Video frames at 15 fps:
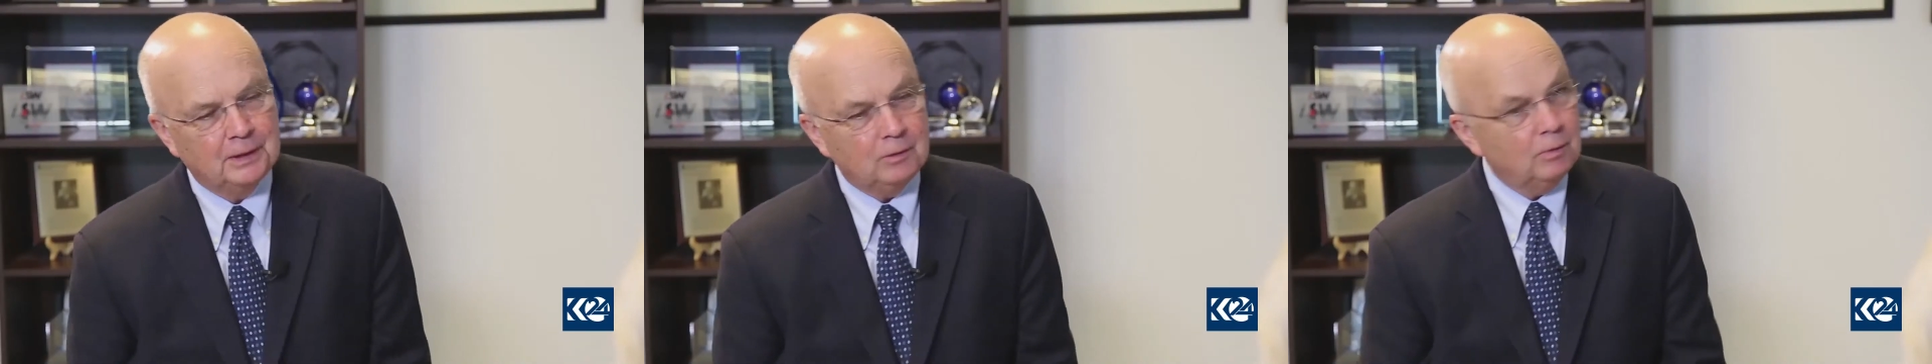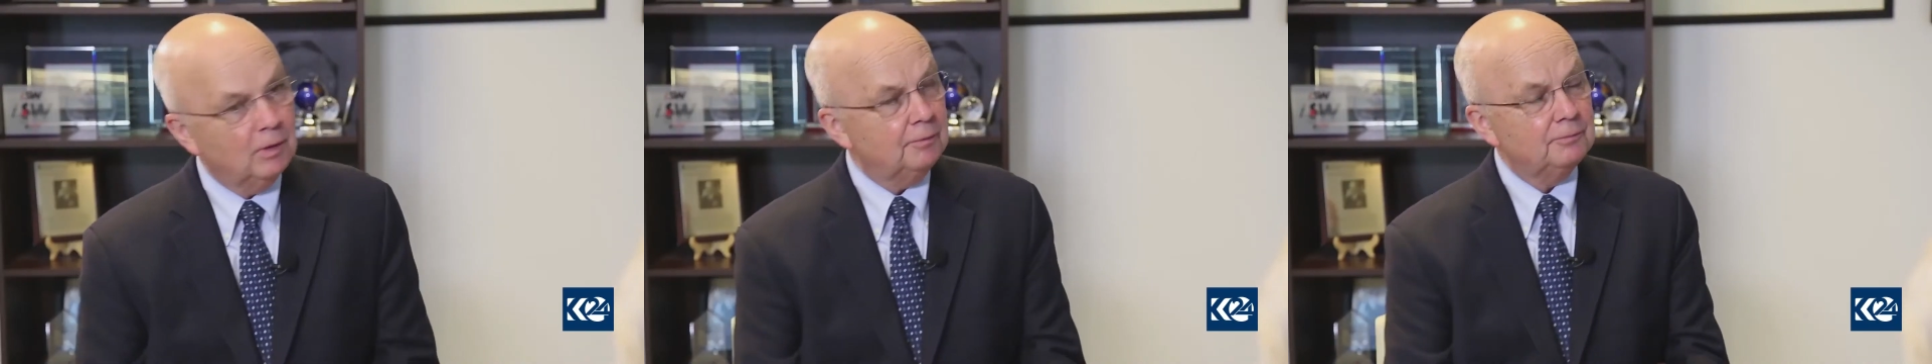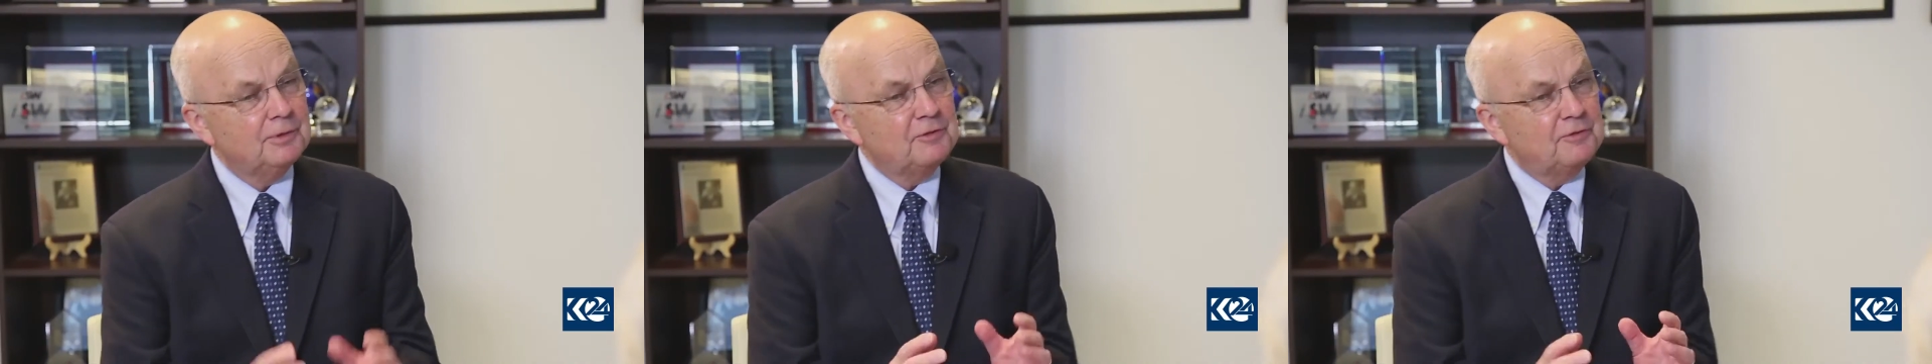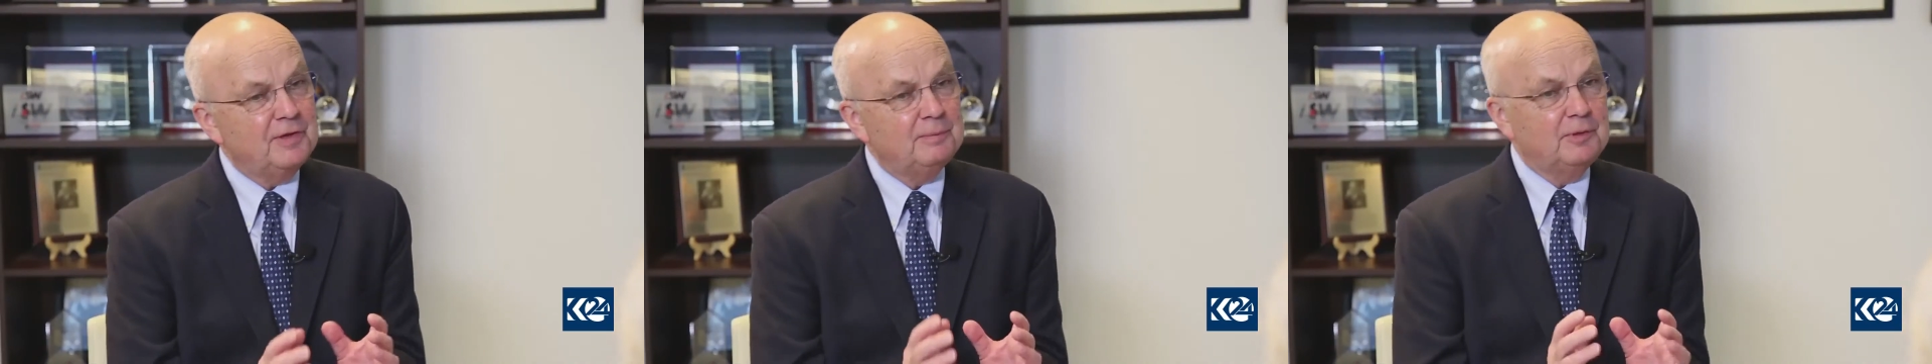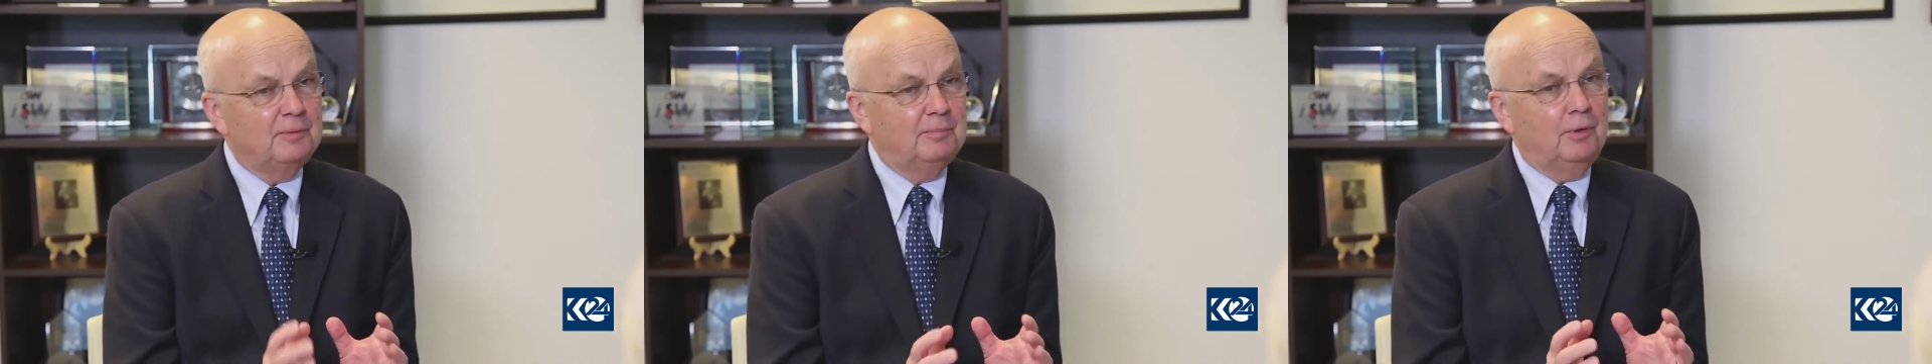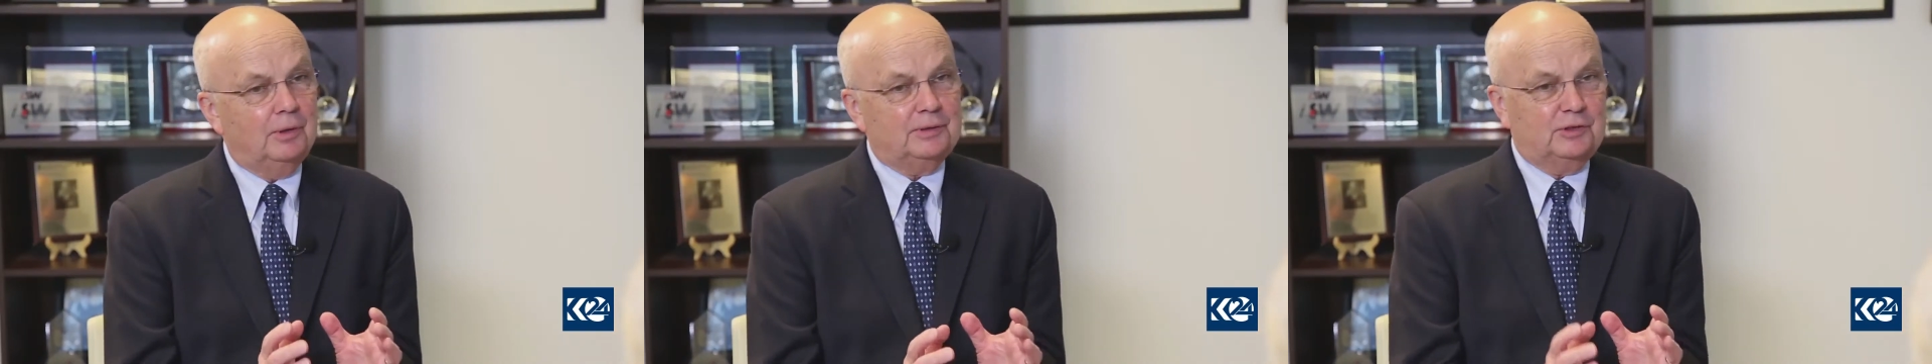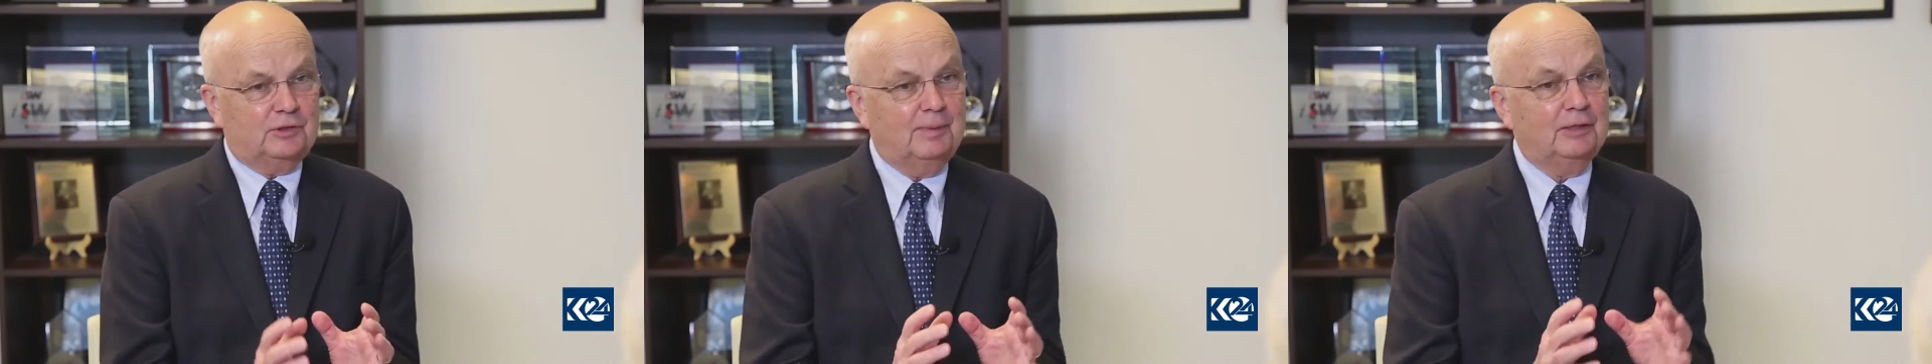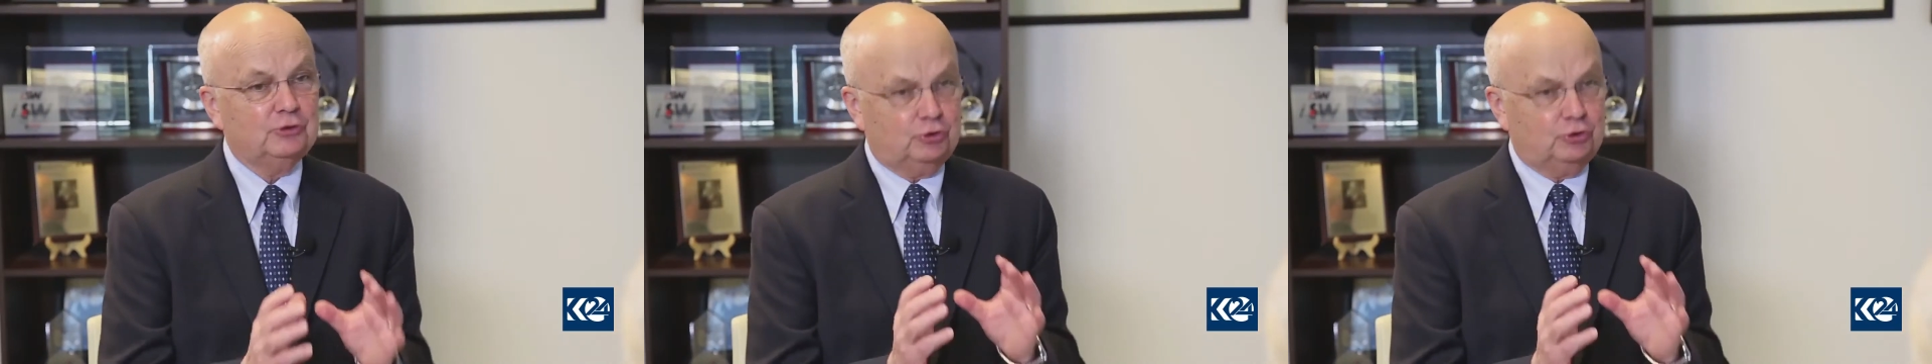Well, the theme of the book is about